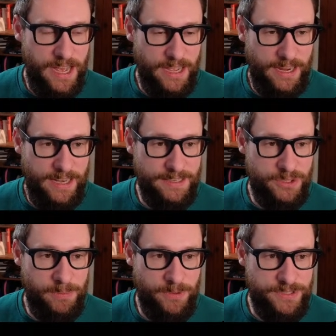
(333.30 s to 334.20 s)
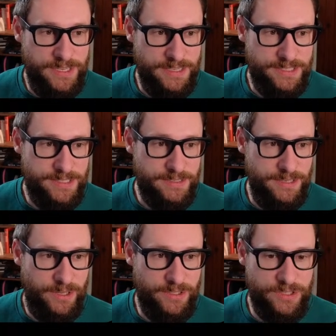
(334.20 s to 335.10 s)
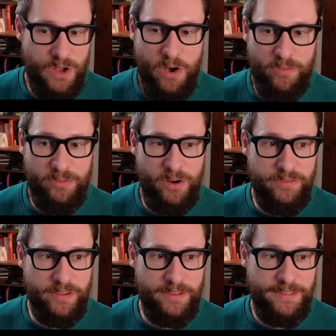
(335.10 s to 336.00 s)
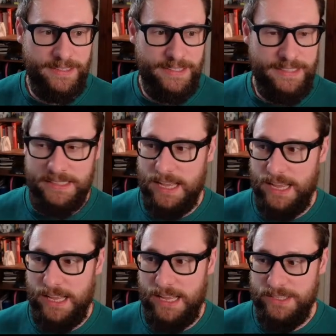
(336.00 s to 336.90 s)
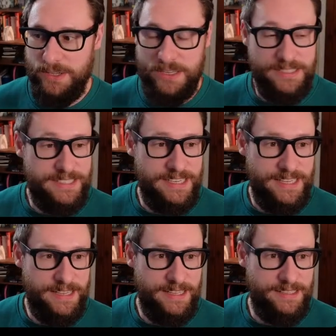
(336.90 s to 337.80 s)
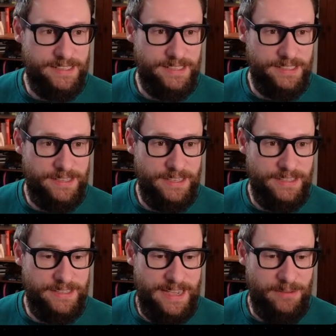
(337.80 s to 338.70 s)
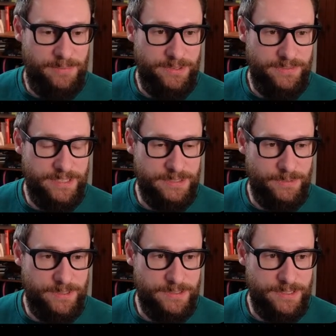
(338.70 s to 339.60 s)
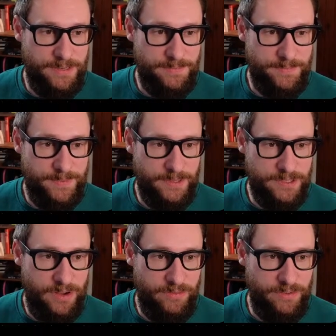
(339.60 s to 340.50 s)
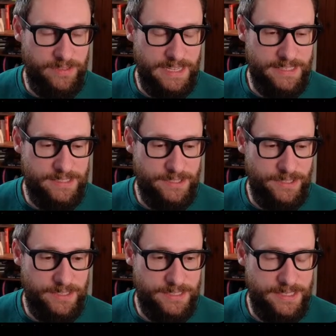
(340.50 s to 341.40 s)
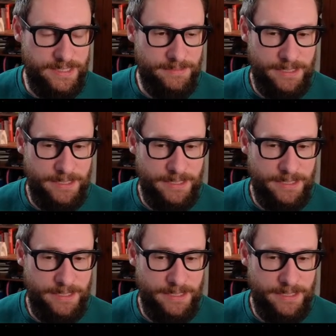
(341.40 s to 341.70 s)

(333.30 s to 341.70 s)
Kling 2.6, and you can just hover over and you can see then the output of this one. So I'll just hover over that so you can see.